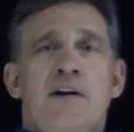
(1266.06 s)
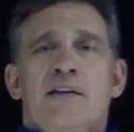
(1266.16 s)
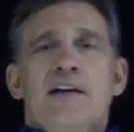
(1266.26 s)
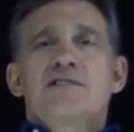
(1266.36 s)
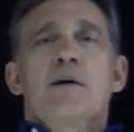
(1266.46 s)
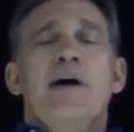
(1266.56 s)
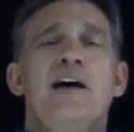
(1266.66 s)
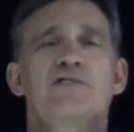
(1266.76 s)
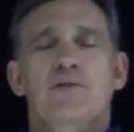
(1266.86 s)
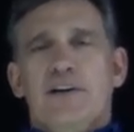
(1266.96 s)
That's not
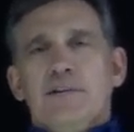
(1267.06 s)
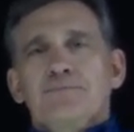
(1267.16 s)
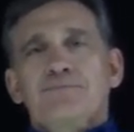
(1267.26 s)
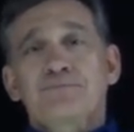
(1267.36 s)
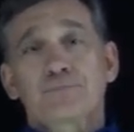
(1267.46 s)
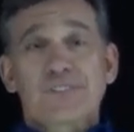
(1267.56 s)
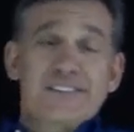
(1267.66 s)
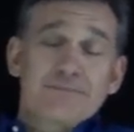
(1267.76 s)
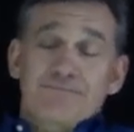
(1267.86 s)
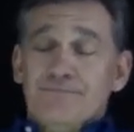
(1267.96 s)
mastery,
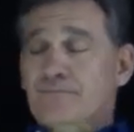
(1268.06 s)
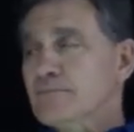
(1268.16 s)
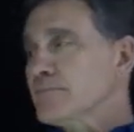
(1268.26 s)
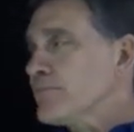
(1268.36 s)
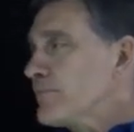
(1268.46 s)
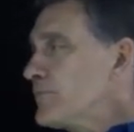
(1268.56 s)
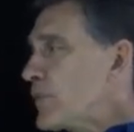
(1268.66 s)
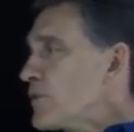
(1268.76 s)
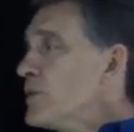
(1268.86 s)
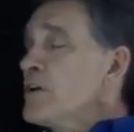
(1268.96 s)
right?
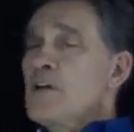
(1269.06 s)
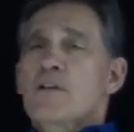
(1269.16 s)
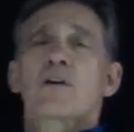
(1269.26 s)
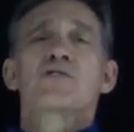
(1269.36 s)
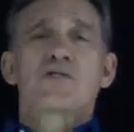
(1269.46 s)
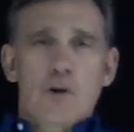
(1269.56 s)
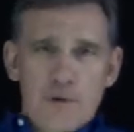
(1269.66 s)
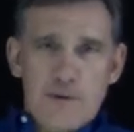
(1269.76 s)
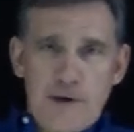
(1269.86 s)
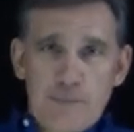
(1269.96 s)
There are so
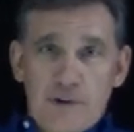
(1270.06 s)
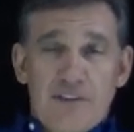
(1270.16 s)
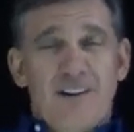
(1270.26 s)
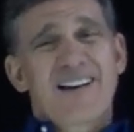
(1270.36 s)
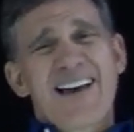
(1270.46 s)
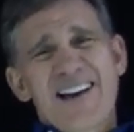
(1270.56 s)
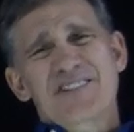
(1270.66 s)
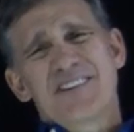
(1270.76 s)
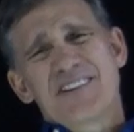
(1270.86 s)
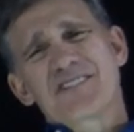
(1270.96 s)
many people out there, and
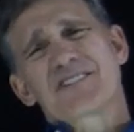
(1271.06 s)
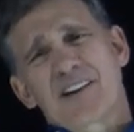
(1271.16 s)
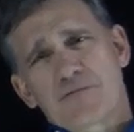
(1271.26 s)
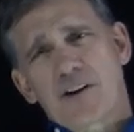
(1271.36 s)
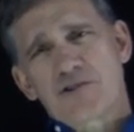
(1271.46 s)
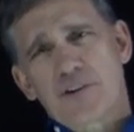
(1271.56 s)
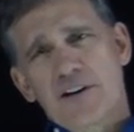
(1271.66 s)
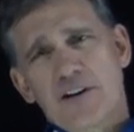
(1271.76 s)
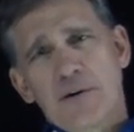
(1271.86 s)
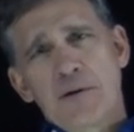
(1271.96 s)
actually this is kind of
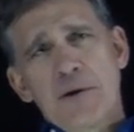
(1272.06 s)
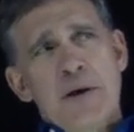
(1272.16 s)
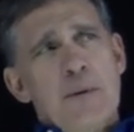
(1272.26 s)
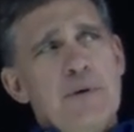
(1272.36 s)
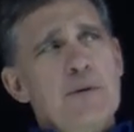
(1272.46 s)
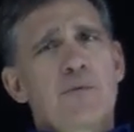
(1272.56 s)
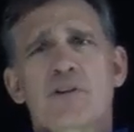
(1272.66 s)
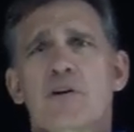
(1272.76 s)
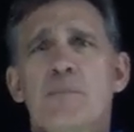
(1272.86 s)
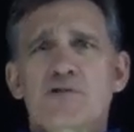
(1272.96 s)
frustrating. People
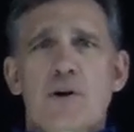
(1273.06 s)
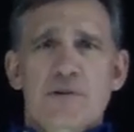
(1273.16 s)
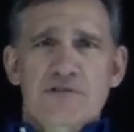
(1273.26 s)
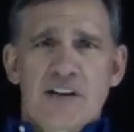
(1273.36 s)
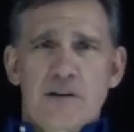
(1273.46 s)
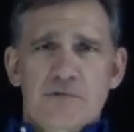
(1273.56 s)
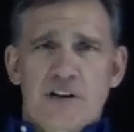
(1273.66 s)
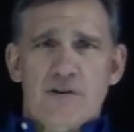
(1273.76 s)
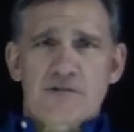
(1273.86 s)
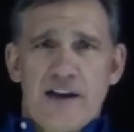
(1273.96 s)
that are misrepresenting
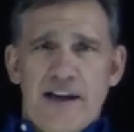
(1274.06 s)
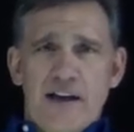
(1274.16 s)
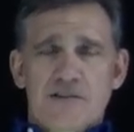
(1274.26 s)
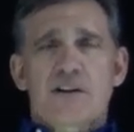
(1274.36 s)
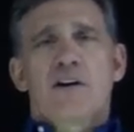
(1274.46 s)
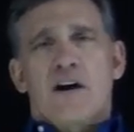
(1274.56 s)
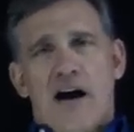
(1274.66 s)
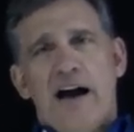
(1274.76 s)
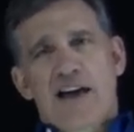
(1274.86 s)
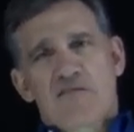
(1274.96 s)
themselves as,
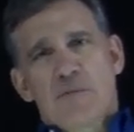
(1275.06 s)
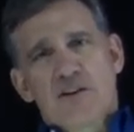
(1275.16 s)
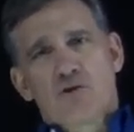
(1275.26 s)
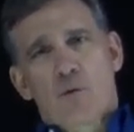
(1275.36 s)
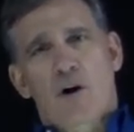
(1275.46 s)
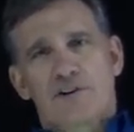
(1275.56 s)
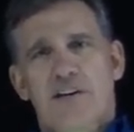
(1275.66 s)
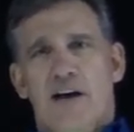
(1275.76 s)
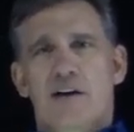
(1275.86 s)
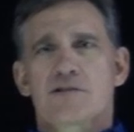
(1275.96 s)
I have been to
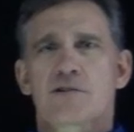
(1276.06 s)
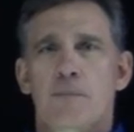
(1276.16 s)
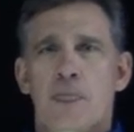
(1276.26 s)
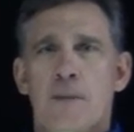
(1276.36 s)
RTS.